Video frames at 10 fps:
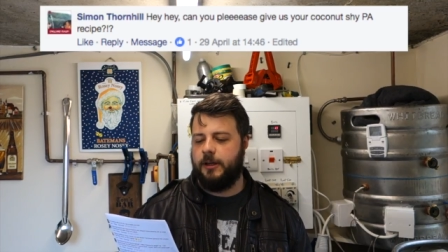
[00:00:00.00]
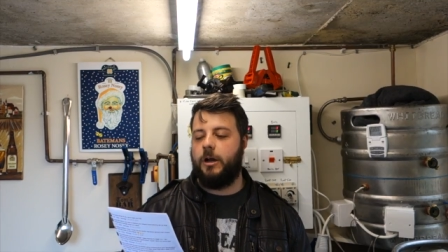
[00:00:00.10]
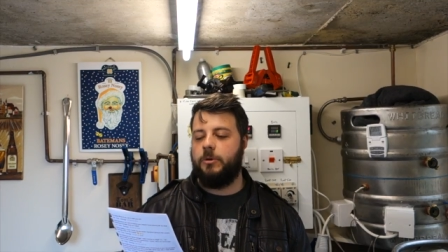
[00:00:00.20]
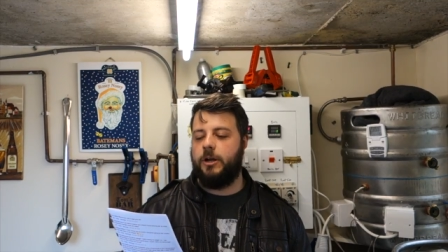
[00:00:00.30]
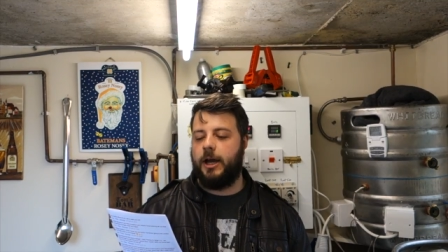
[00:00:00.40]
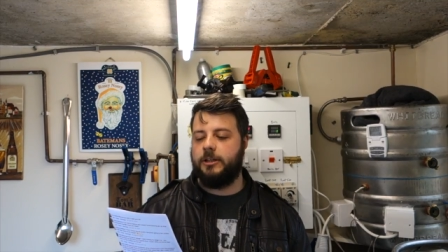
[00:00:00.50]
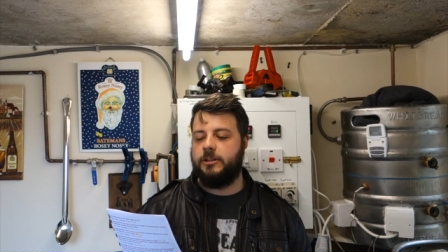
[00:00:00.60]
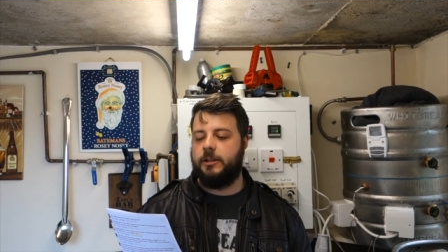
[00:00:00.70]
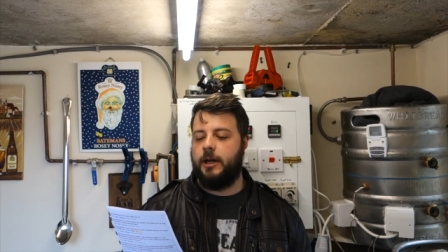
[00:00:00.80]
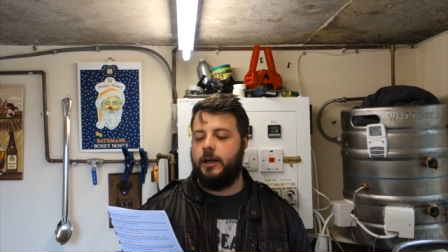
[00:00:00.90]
I'm going to
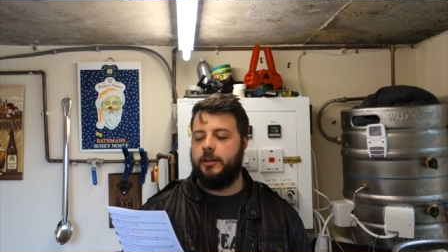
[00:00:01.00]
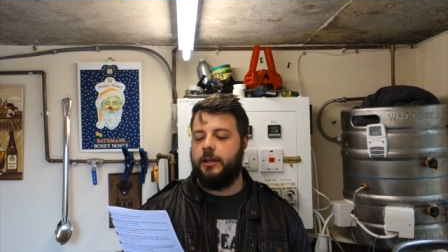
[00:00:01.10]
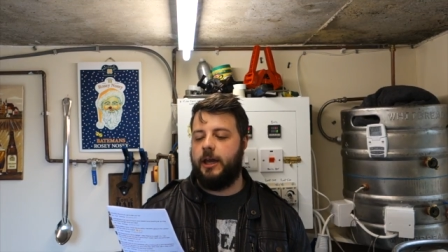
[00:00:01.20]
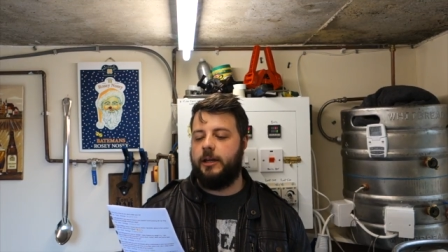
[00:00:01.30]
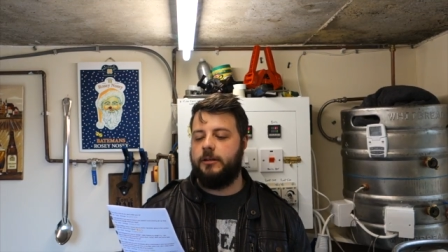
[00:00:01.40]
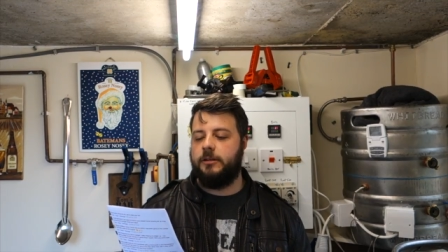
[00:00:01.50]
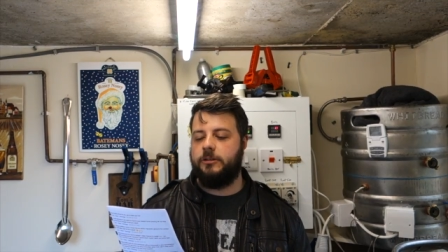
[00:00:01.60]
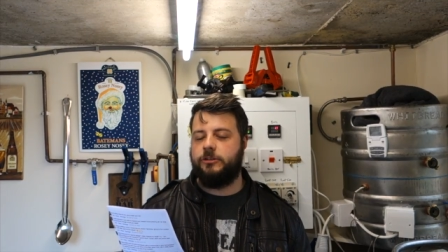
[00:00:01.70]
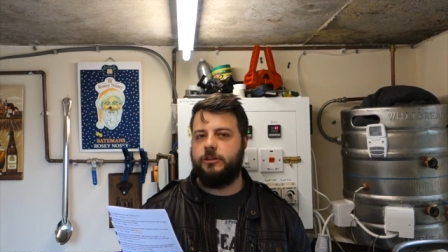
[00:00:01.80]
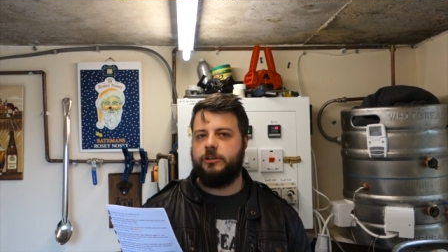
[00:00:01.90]
answer that at the end
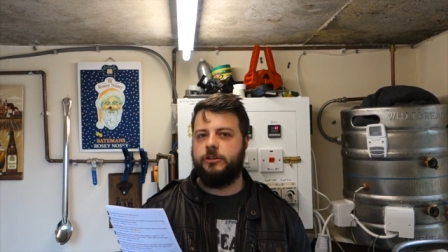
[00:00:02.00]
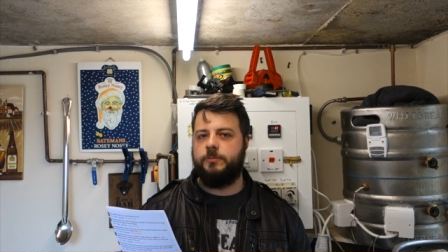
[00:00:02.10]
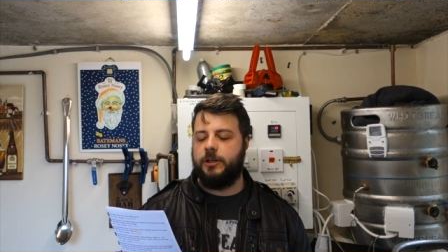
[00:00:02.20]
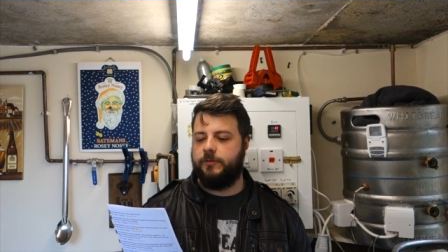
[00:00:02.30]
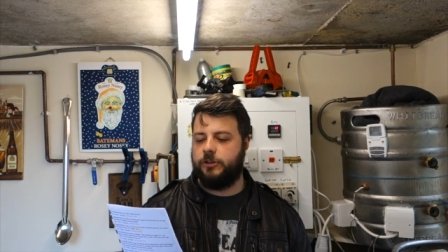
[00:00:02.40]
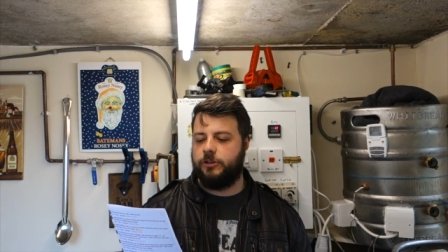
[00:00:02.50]
because there's a bit of a